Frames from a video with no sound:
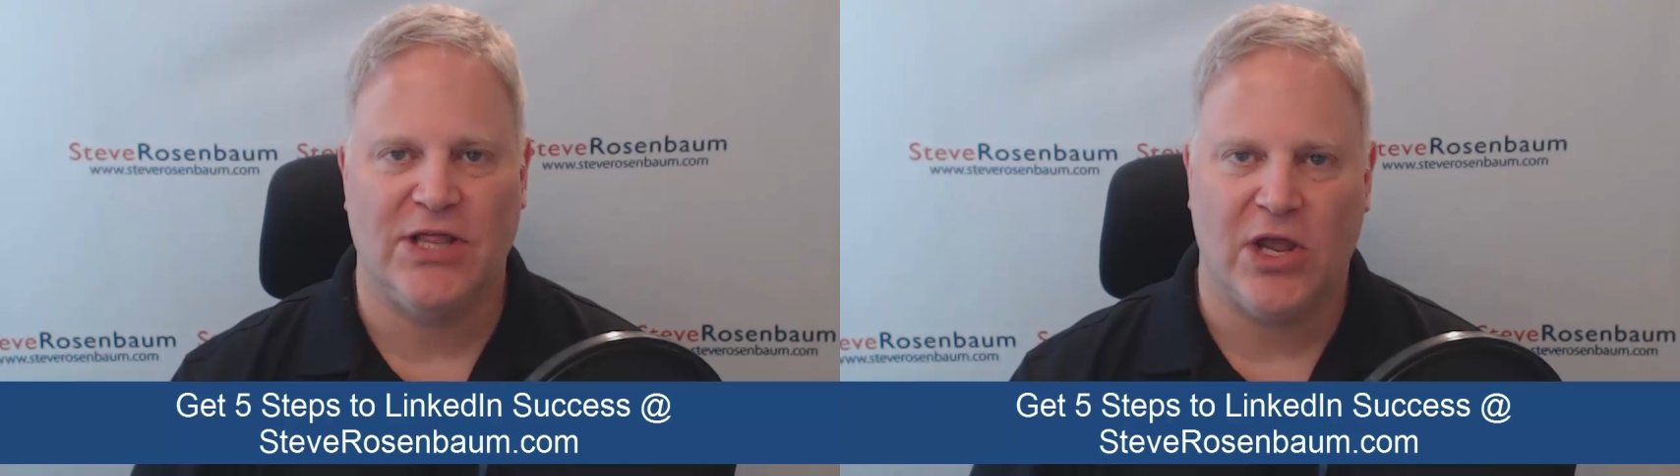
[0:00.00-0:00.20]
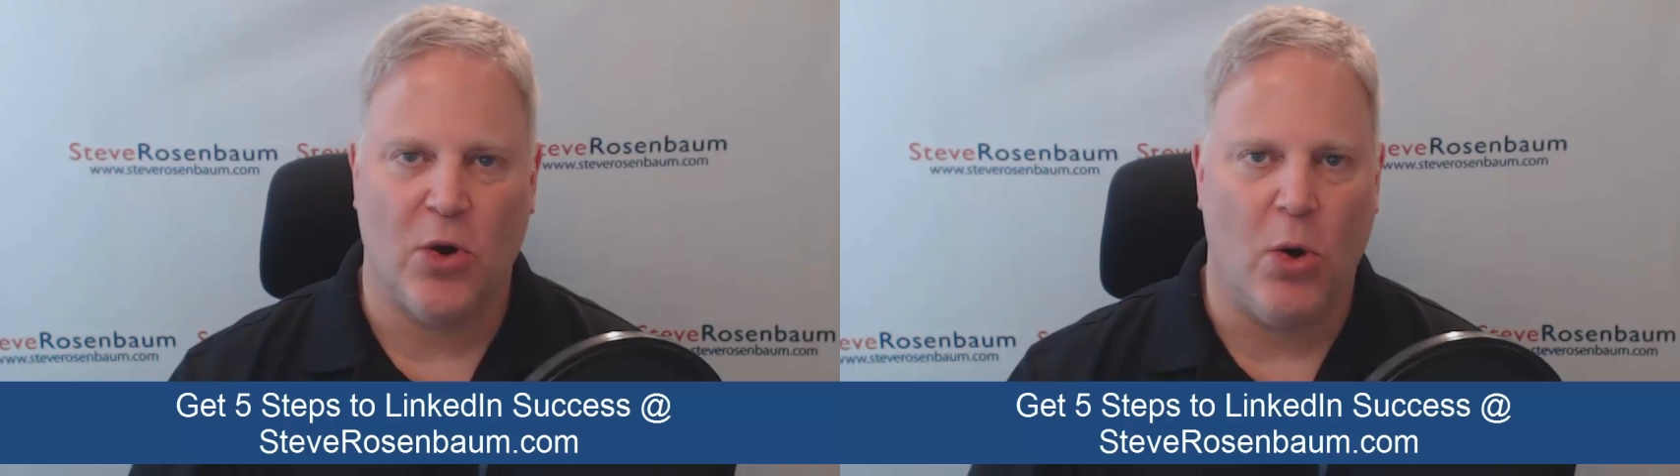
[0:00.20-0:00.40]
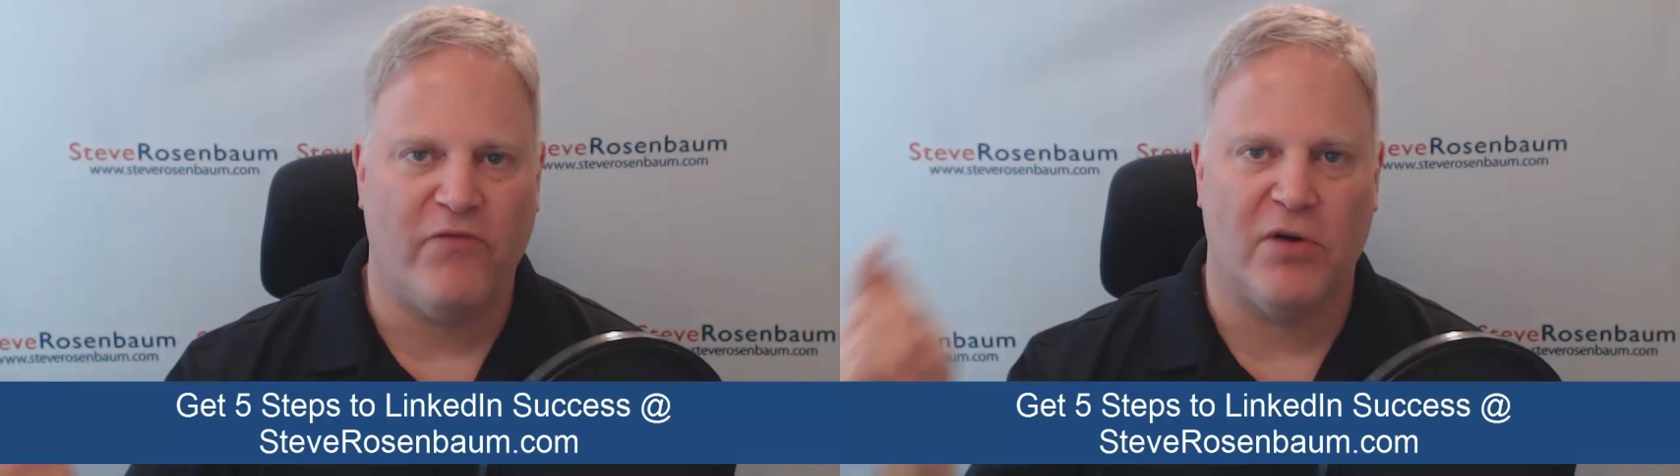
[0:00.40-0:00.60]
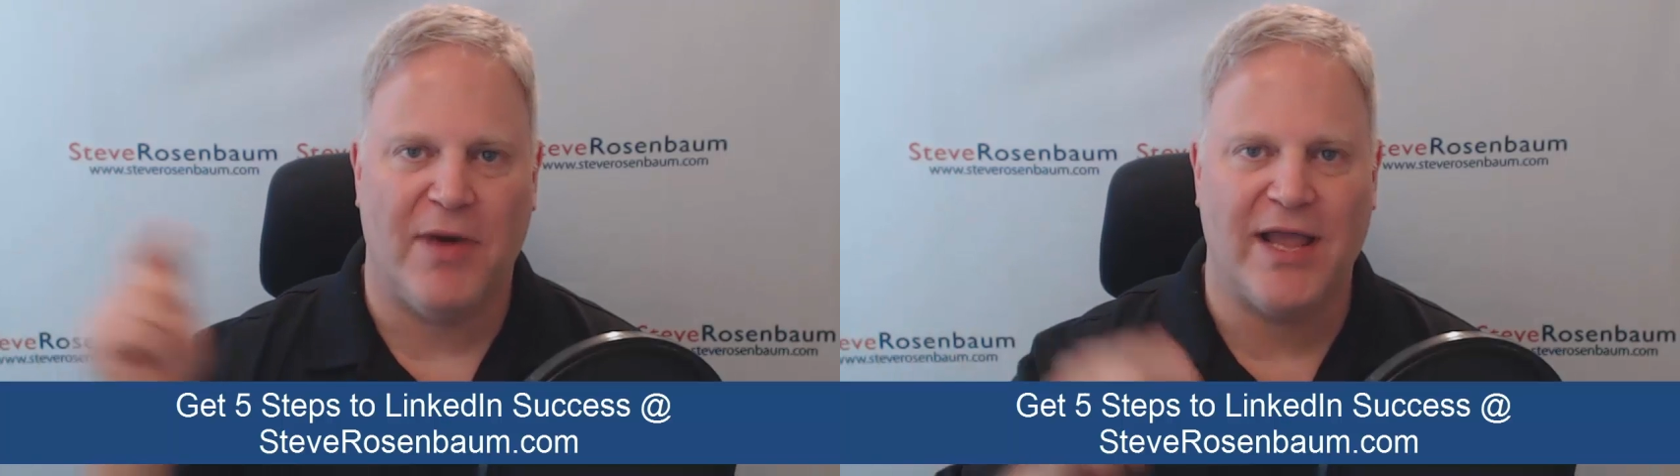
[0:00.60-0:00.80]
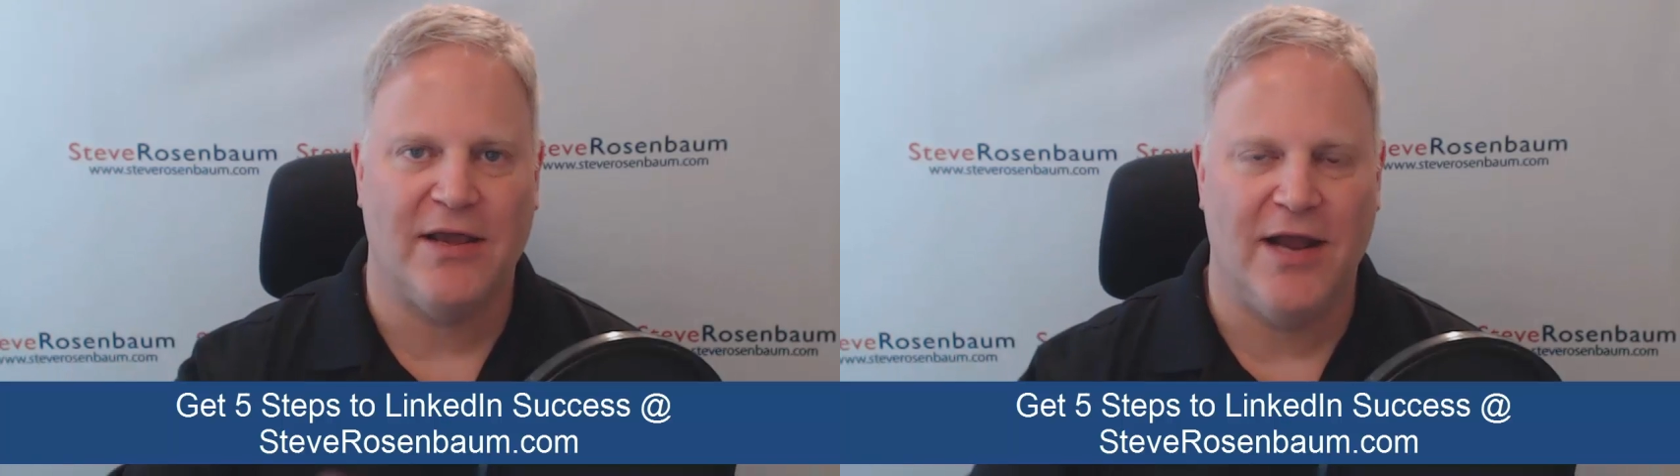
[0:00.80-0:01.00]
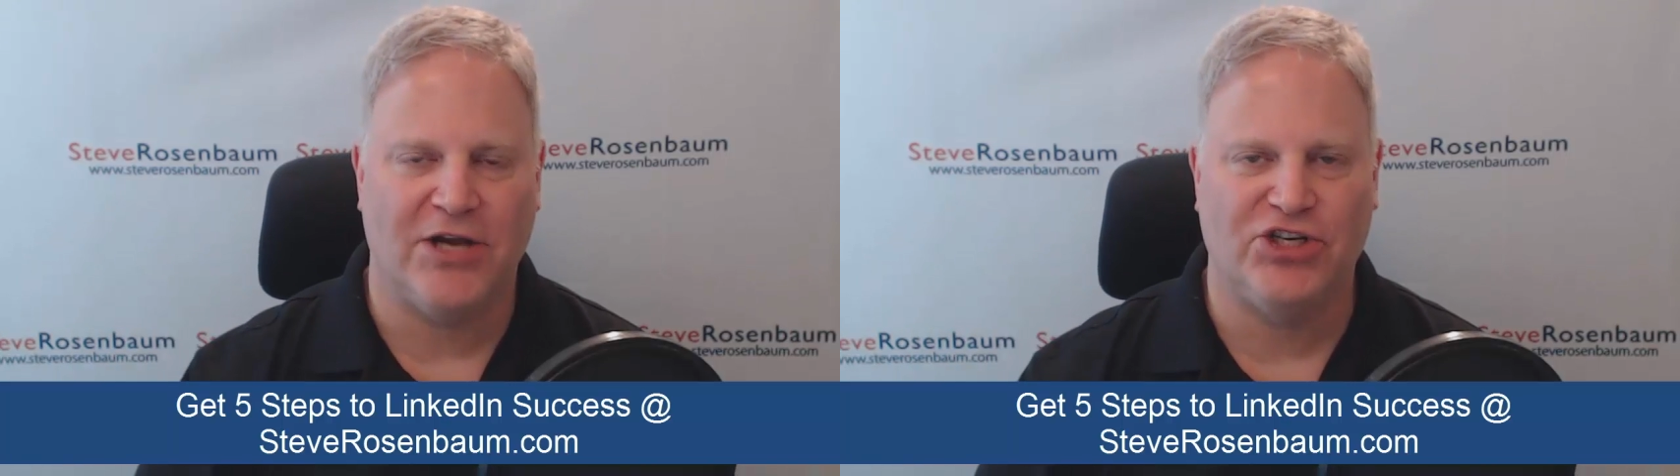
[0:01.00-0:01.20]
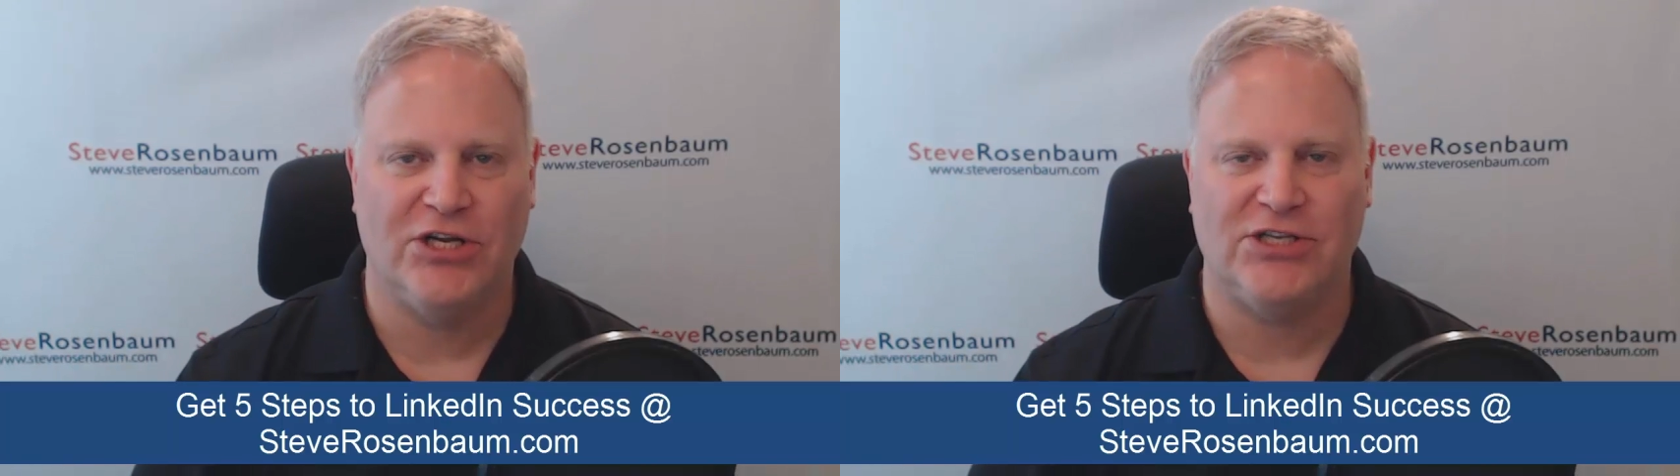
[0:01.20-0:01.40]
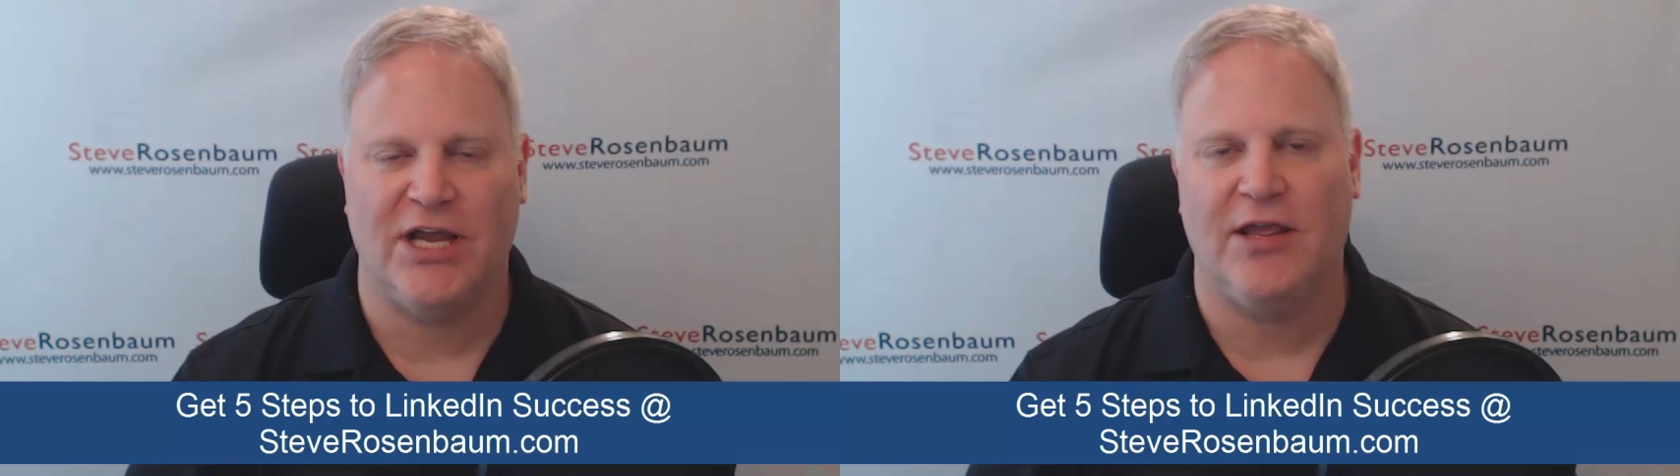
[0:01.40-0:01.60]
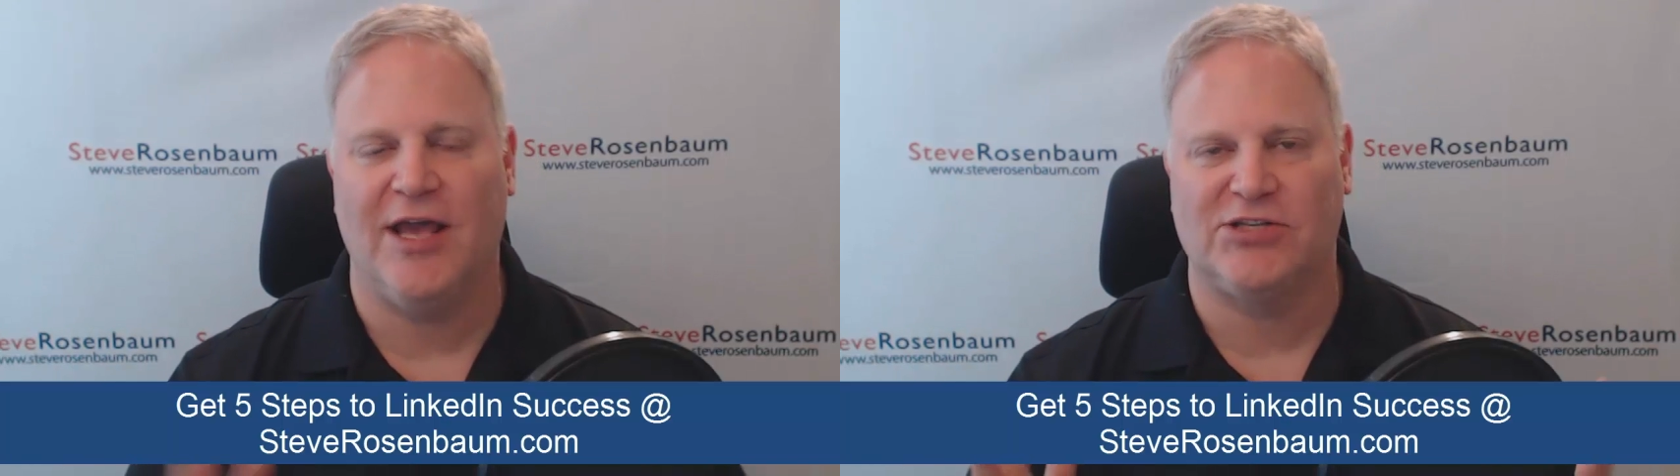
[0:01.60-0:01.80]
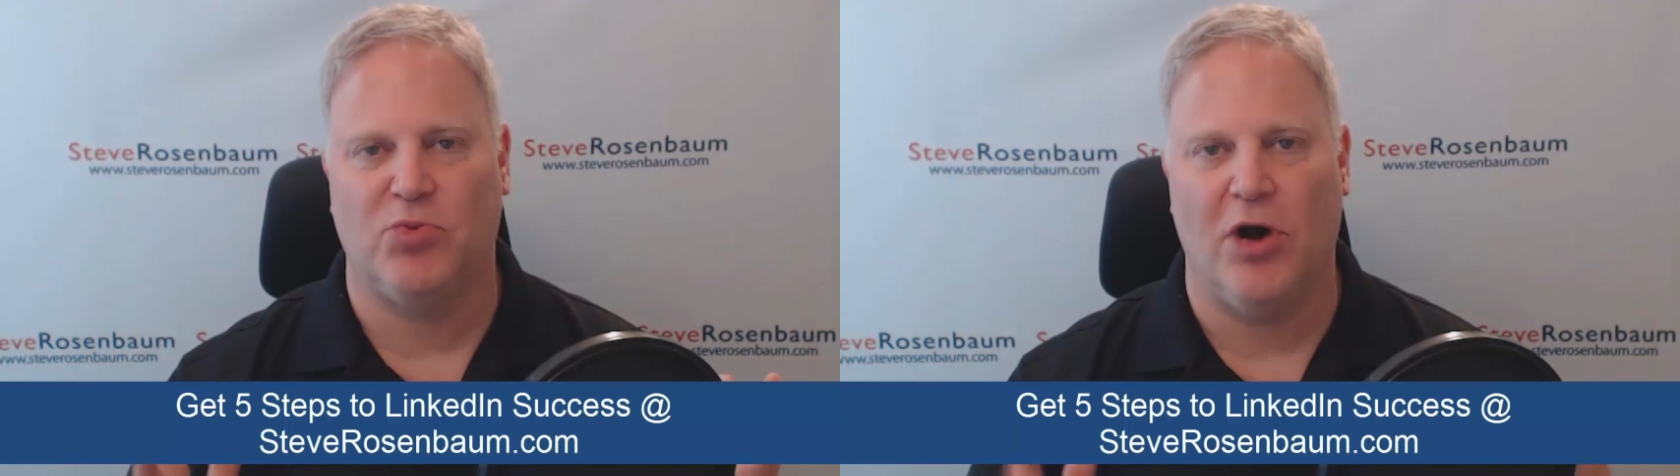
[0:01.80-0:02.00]
and they go over to My Connections, and
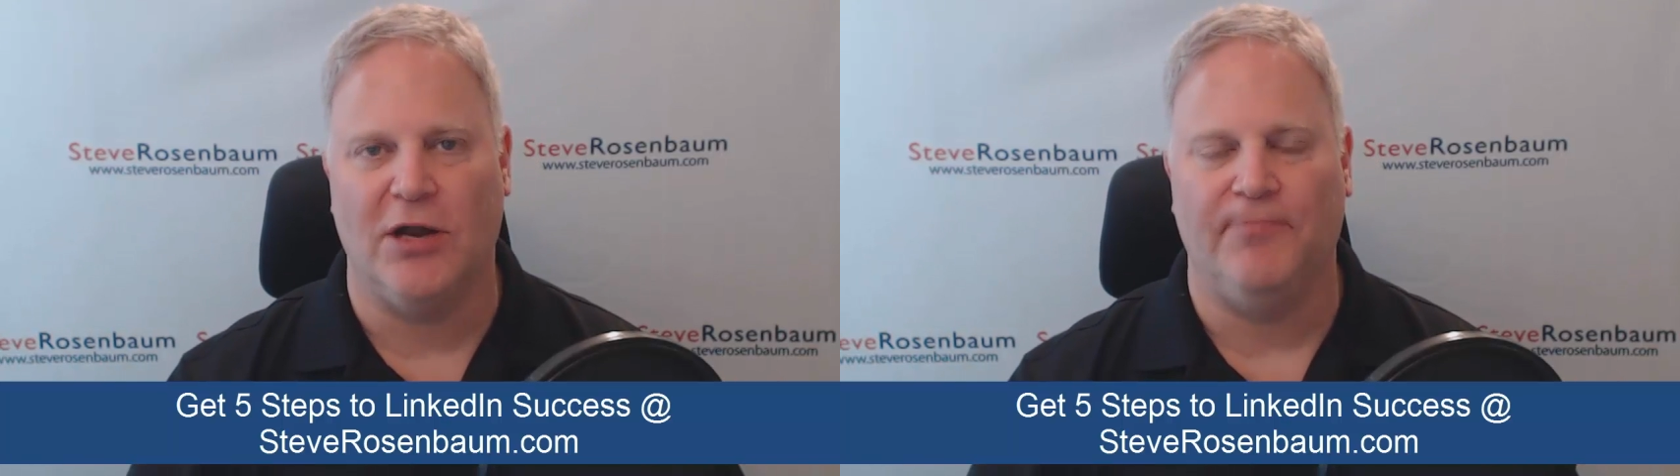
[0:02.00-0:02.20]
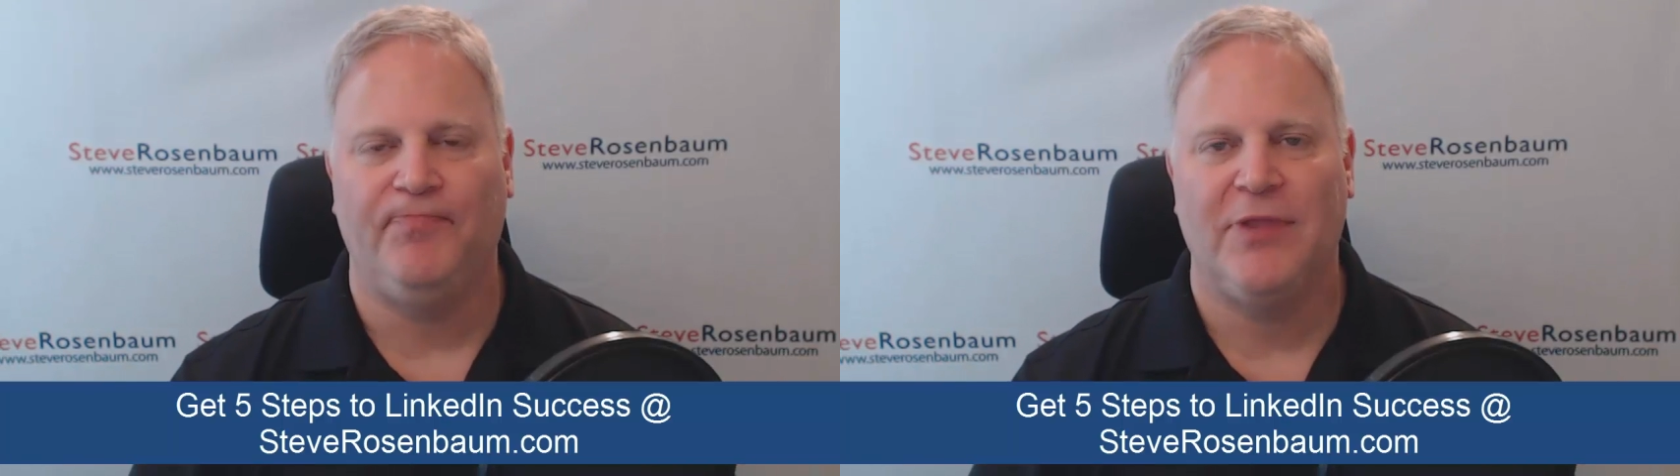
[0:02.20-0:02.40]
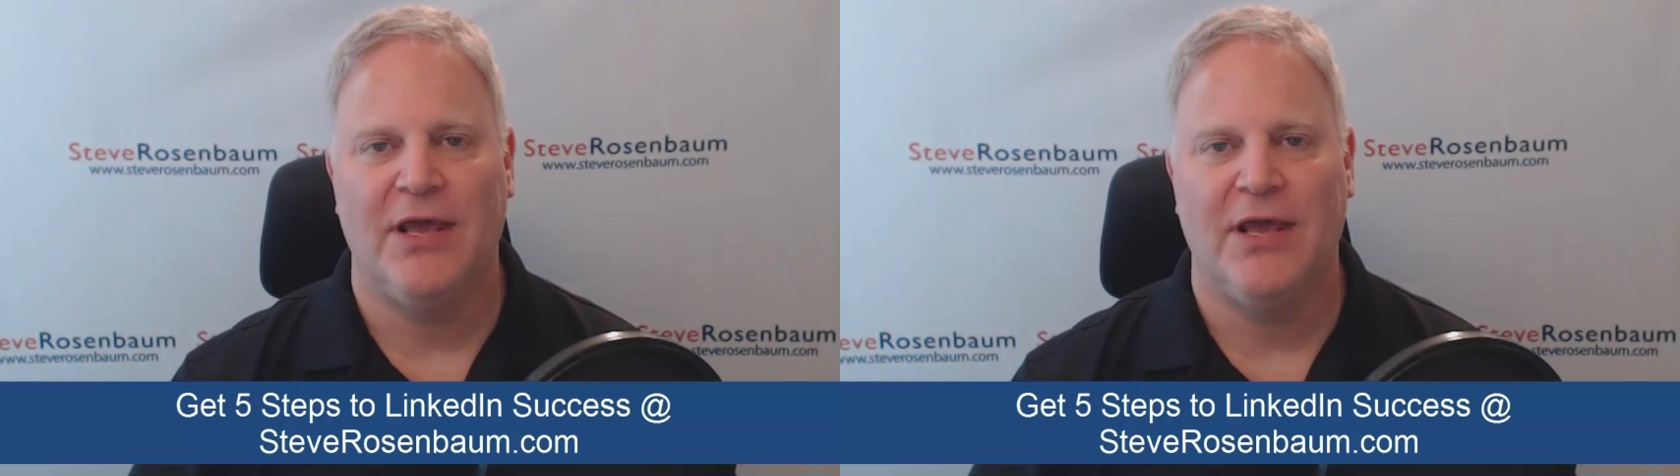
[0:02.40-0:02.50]
guess what?